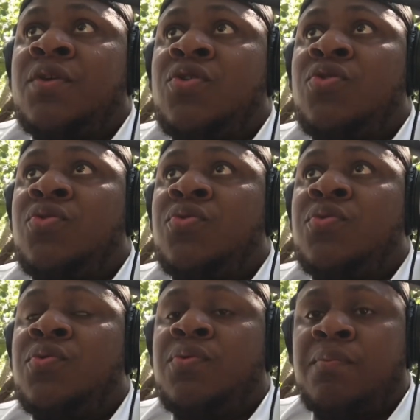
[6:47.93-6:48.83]

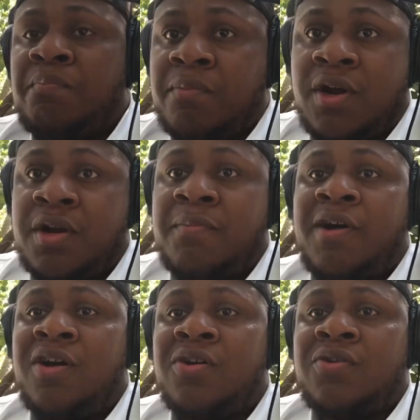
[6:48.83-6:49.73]
who murdered
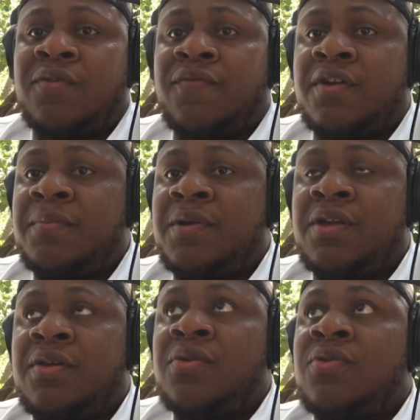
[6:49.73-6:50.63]
my uncle in front of
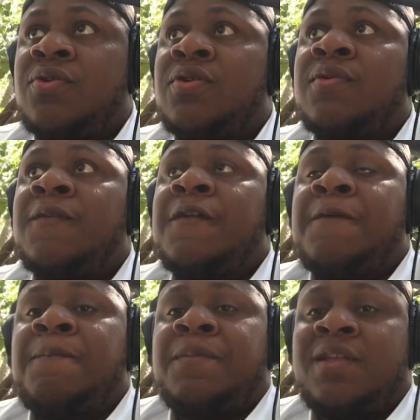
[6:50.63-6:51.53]
me, or
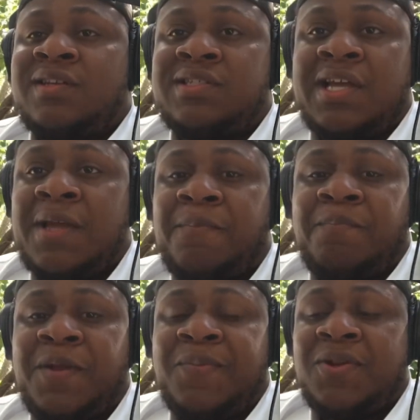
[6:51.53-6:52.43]
the same
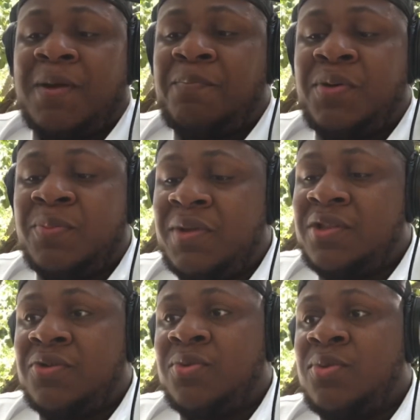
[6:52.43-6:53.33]
people that put me
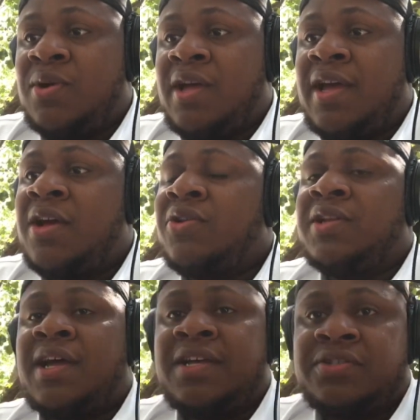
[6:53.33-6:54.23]
through hell
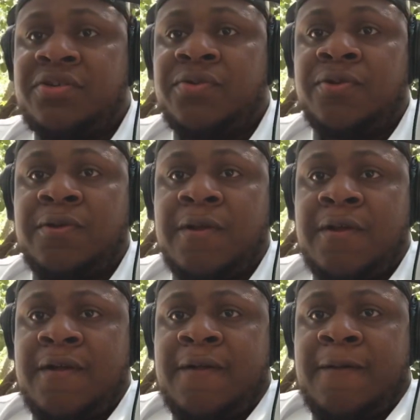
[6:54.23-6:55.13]
in high school.
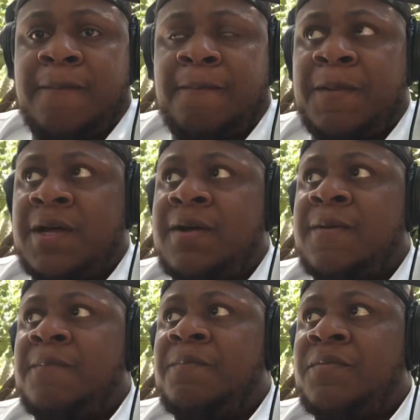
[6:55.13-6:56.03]

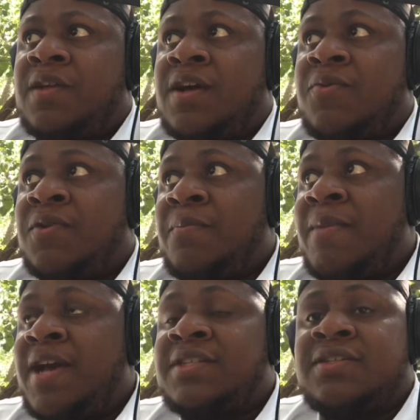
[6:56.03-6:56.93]
I want to
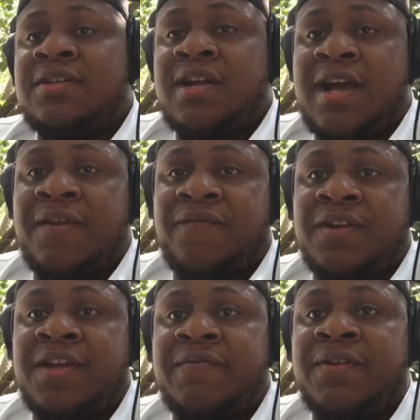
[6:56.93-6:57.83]
master how to
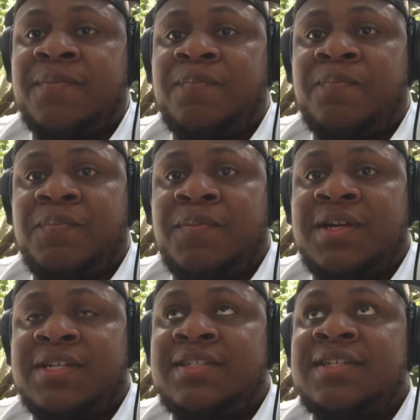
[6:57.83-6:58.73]
forgive them,
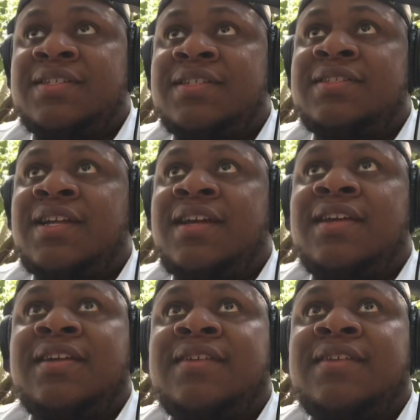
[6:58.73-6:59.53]
because it's like